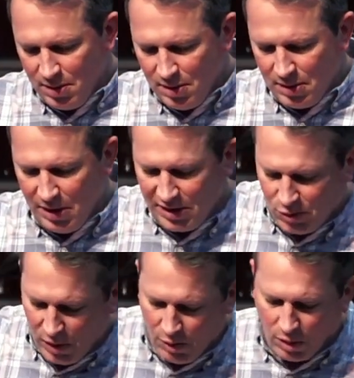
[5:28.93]
Now, next
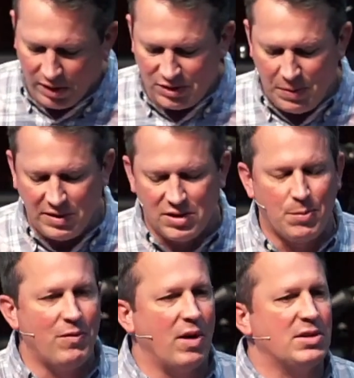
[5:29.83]
week, we're going to spend some
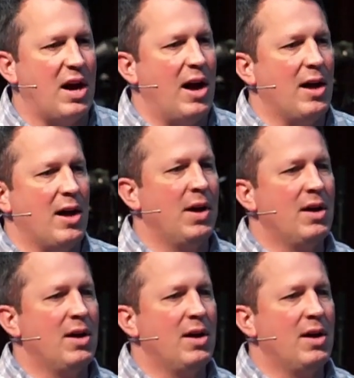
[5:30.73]
of our time